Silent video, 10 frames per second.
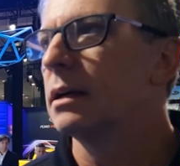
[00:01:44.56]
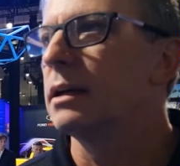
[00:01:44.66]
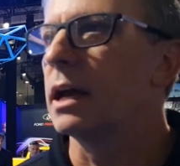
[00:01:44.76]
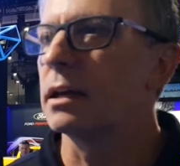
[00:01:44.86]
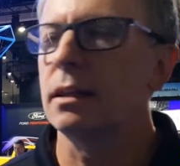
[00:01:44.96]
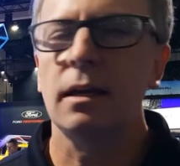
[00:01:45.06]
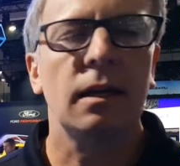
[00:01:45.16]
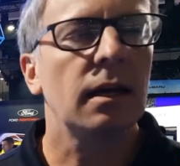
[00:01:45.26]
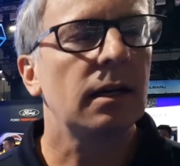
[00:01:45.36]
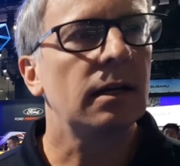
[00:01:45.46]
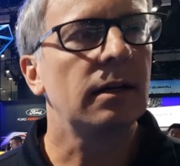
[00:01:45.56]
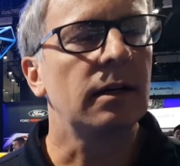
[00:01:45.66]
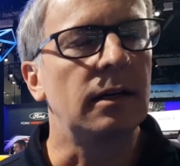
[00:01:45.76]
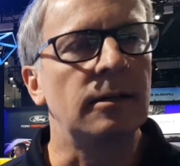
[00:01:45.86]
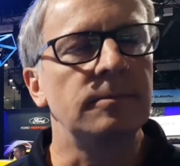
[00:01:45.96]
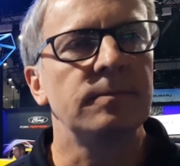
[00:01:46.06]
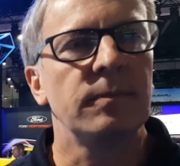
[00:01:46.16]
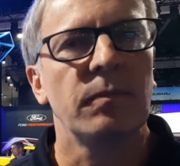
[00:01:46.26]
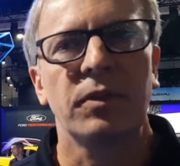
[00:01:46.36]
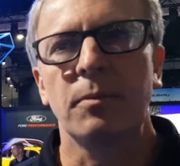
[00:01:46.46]
Yeah,
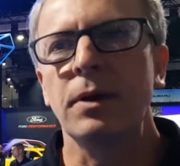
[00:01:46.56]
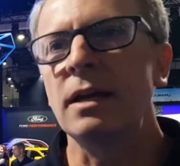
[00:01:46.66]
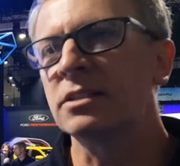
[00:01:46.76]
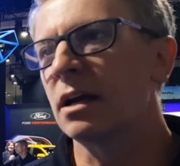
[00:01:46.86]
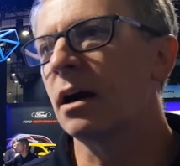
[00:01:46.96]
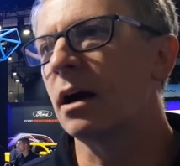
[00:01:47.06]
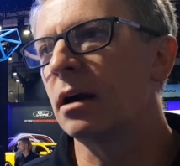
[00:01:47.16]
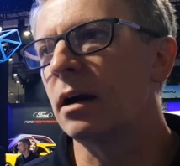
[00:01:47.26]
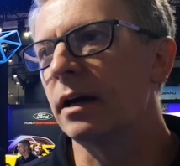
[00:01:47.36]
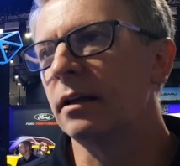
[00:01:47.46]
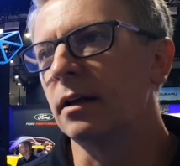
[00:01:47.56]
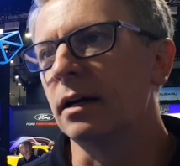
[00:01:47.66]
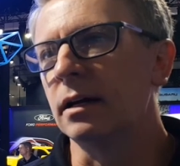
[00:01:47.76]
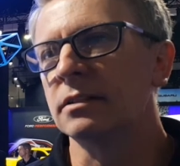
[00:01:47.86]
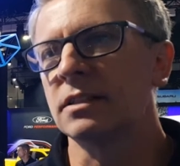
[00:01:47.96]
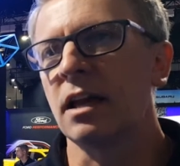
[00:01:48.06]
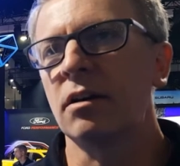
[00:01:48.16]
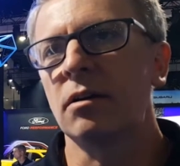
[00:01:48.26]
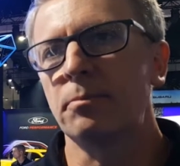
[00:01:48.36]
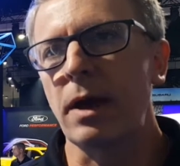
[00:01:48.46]
the base car at
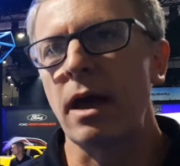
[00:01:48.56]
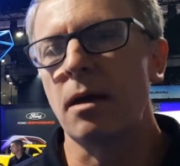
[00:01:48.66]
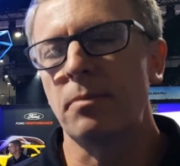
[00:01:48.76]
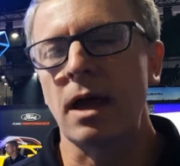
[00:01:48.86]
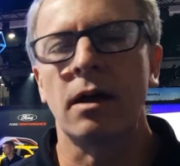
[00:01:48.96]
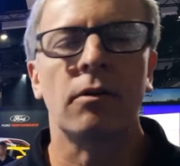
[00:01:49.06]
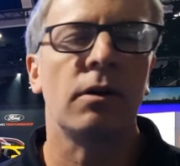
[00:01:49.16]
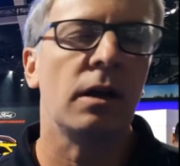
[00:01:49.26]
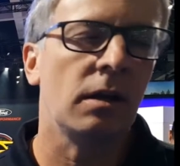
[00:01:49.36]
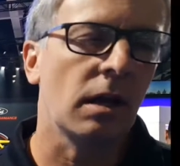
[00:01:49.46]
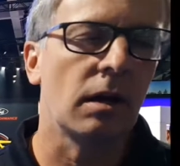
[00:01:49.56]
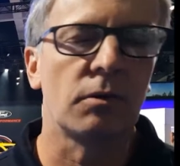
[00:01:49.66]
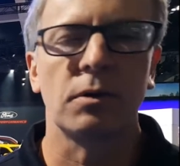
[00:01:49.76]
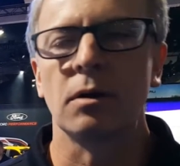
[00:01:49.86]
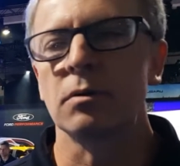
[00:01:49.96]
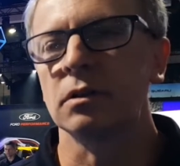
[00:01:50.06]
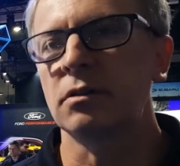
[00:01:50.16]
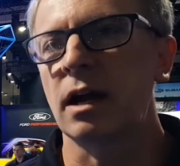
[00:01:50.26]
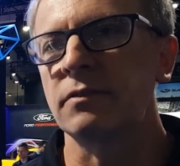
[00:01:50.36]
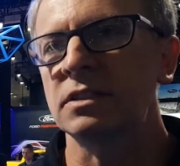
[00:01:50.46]
standard battery rear-wheel
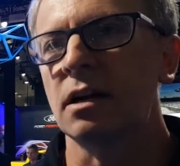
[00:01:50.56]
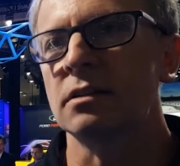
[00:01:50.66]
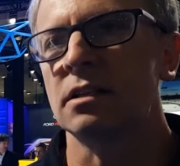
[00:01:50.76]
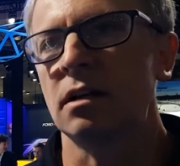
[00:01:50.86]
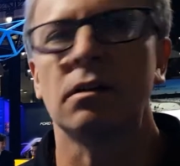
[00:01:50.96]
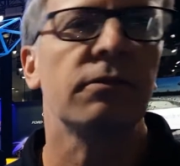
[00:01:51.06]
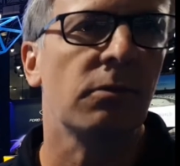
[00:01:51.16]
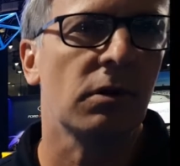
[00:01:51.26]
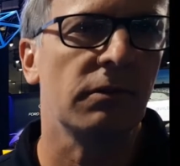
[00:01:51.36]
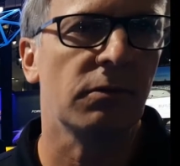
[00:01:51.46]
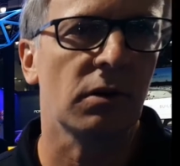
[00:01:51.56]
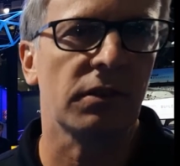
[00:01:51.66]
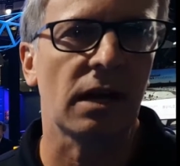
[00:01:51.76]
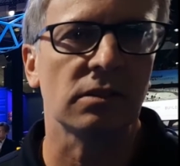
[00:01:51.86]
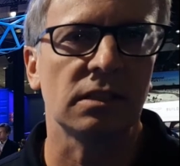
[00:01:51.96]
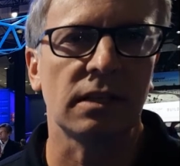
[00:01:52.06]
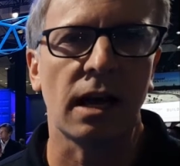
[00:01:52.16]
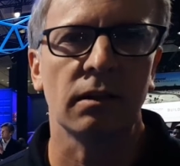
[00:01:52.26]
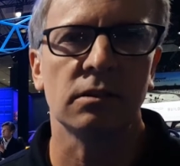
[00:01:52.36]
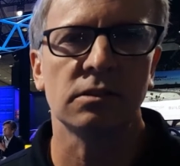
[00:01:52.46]
drive starts at under
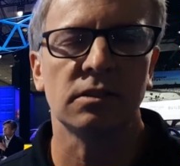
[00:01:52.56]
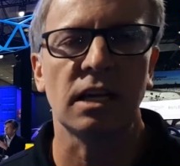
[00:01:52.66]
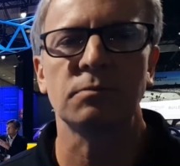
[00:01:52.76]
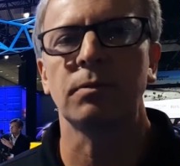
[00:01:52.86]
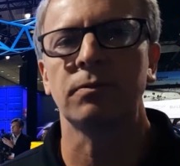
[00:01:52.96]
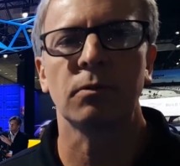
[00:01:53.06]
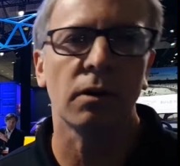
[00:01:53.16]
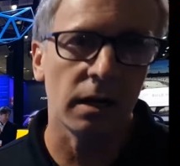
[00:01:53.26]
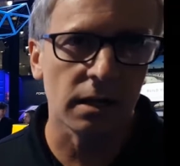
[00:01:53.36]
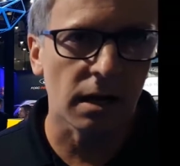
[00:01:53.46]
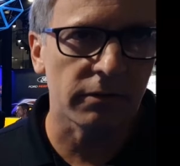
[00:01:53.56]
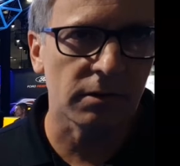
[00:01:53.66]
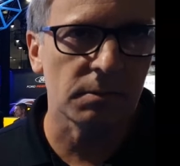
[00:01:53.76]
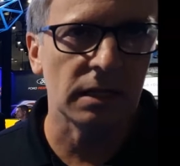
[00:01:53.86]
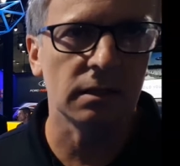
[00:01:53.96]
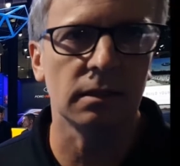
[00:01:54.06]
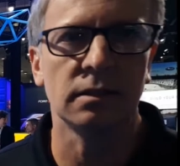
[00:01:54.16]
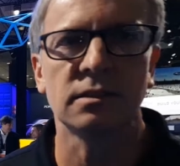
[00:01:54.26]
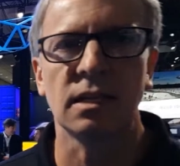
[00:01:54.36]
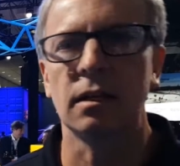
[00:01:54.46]
$44,000. That's before any government
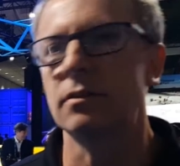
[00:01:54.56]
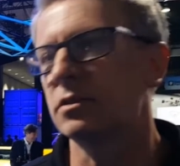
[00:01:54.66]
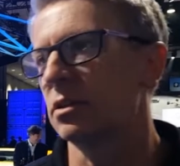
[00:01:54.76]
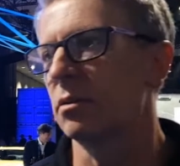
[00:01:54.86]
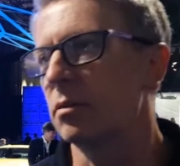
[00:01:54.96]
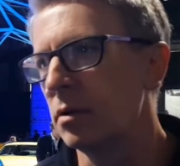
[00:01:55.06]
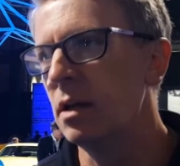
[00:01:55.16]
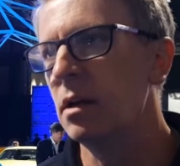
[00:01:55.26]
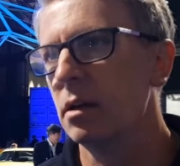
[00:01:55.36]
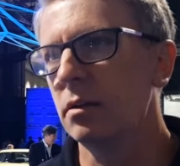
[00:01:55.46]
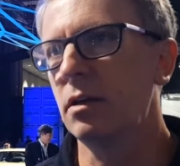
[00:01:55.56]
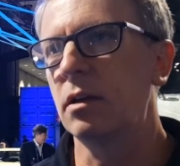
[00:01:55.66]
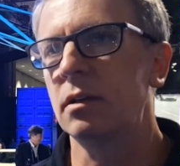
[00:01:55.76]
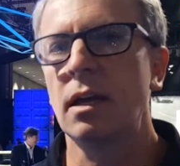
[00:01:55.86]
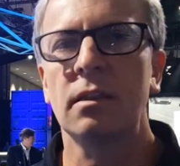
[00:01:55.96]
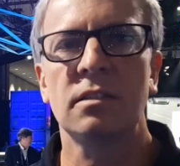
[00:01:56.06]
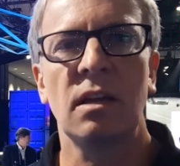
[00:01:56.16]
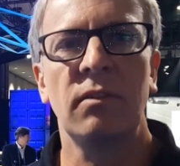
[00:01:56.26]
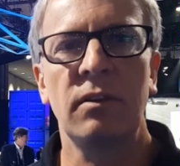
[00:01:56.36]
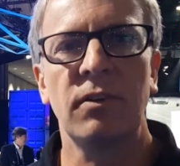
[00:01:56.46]
incentive, so you can take the
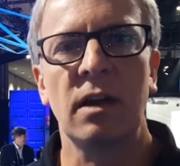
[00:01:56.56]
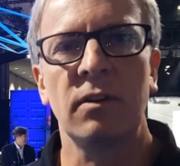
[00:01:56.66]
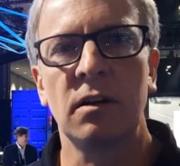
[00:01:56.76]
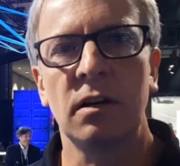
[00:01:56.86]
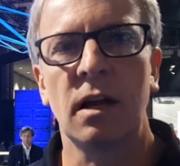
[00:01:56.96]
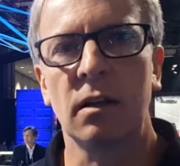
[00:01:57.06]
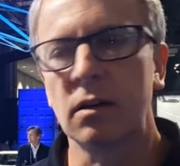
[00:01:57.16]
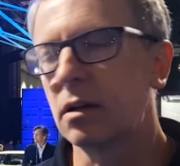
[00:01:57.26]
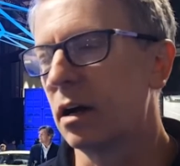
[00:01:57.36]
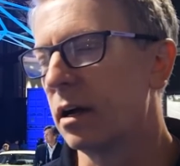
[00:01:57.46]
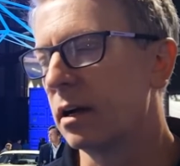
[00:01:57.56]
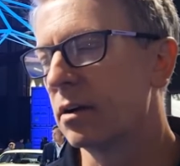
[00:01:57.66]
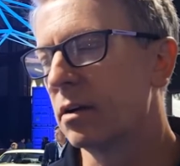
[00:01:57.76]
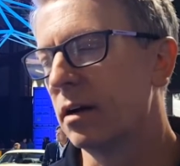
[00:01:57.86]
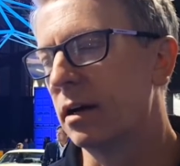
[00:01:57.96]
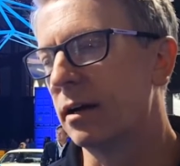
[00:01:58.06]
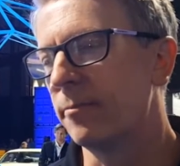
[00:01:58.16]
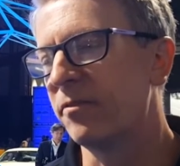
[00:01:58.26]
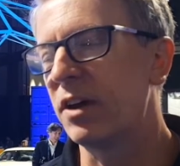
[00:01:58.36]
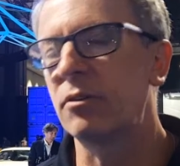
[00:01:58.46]

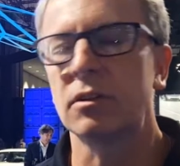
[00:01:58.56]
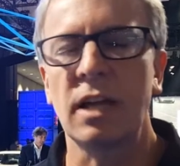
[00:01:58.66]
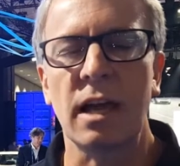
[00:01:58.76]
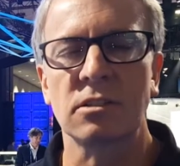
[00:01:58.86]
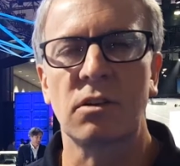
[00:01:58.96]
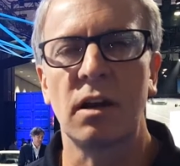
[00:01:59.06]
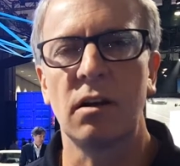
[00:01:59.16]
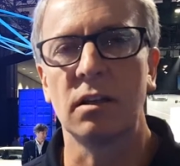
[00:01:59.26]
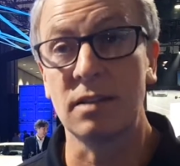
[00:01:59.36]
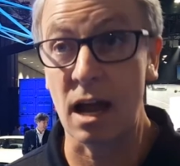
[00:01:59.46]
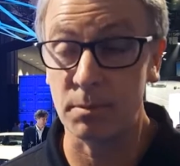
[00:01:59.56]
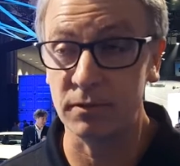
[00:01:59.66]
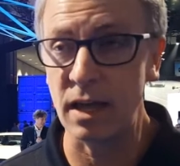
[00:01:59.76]
$7,500 federal tax credit on top of